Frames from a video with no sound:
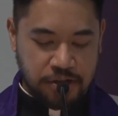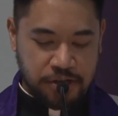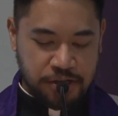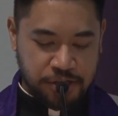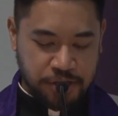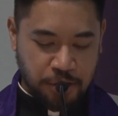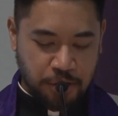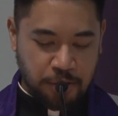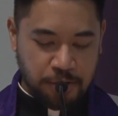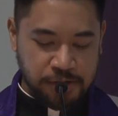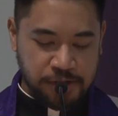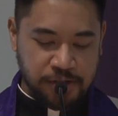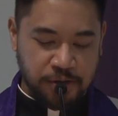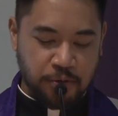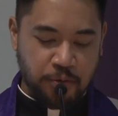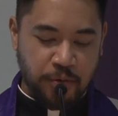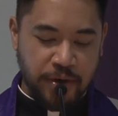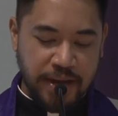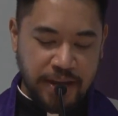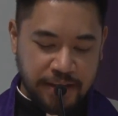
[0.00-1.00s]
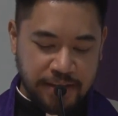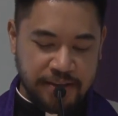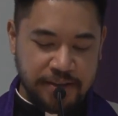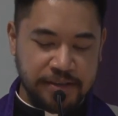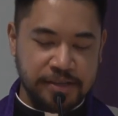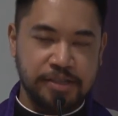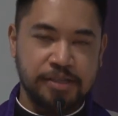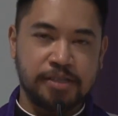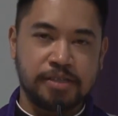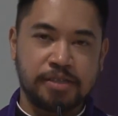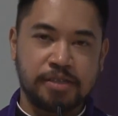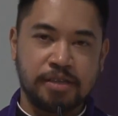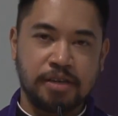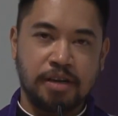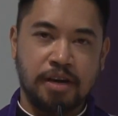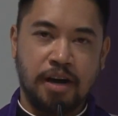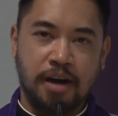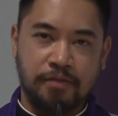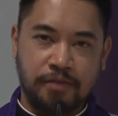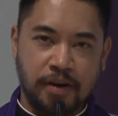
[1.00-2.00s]
shows the
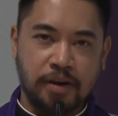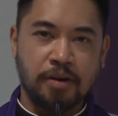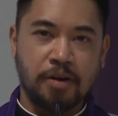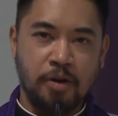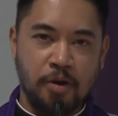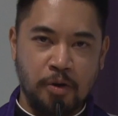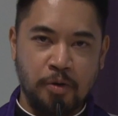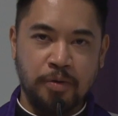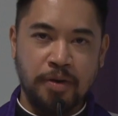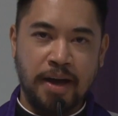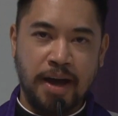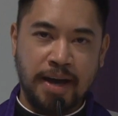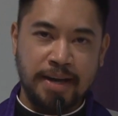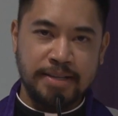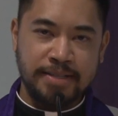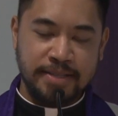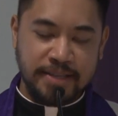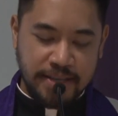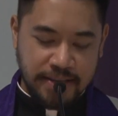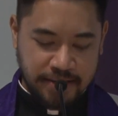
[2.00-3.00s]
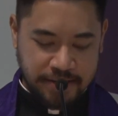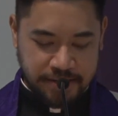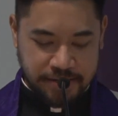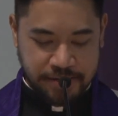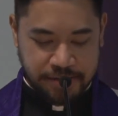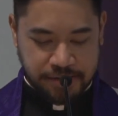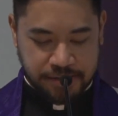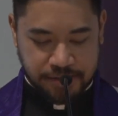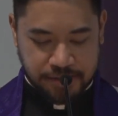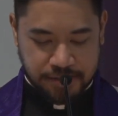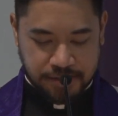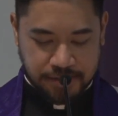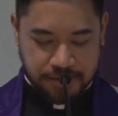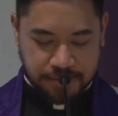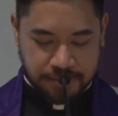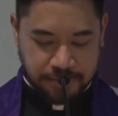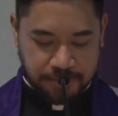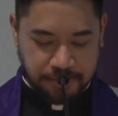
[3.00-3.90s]
weakness of our own ideas.